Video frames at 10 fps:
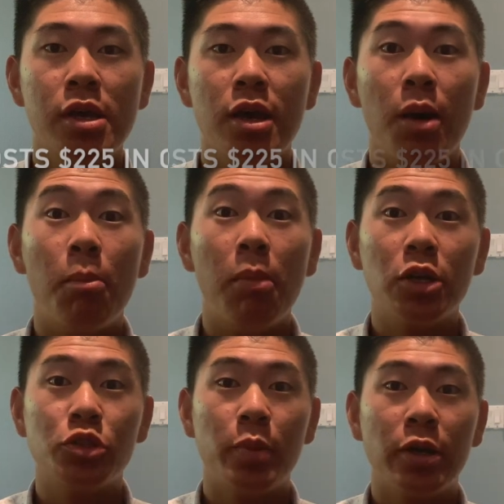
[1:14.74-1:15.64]
A
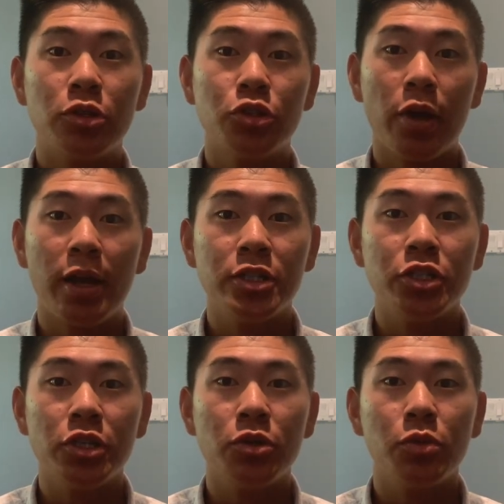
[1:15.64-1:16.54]
much better
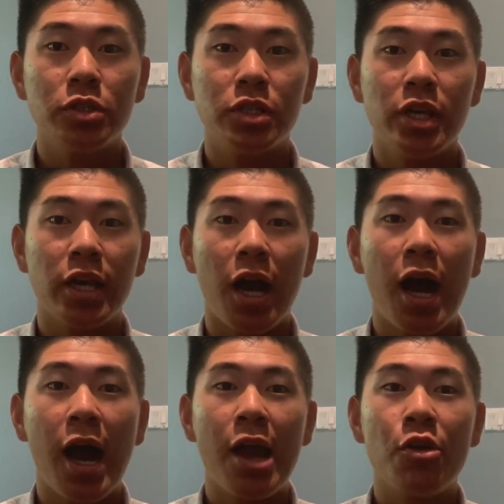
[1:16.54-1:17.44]
strategy would be to take a
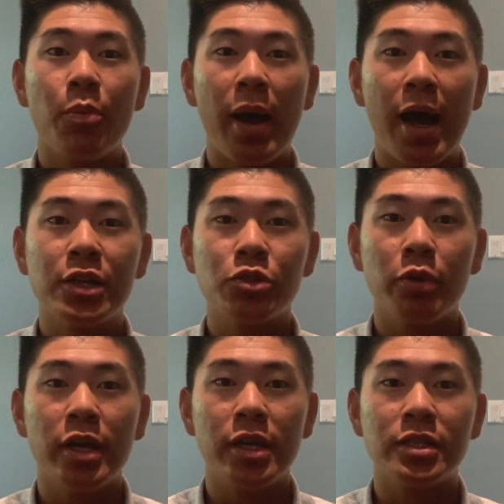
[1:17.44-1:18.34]
higher pass
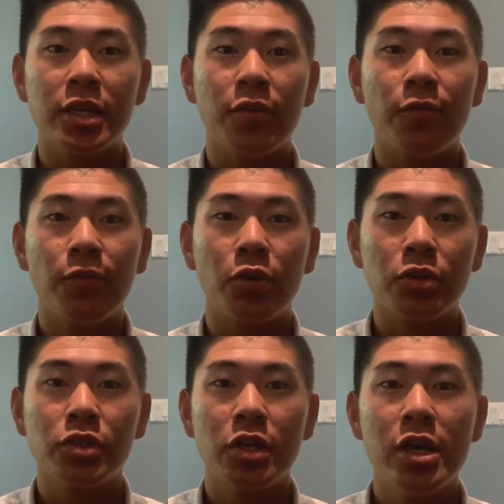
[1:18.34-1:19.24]
rate exam
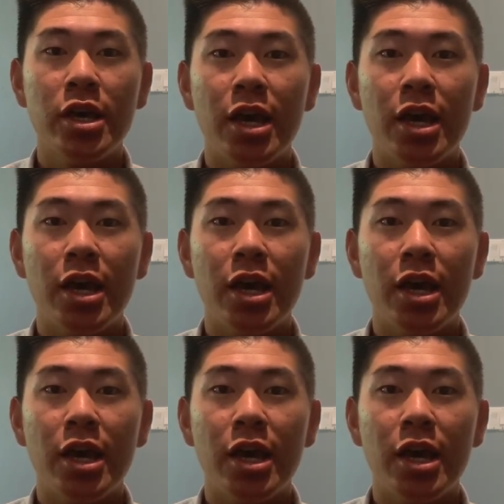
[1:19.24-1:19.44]
first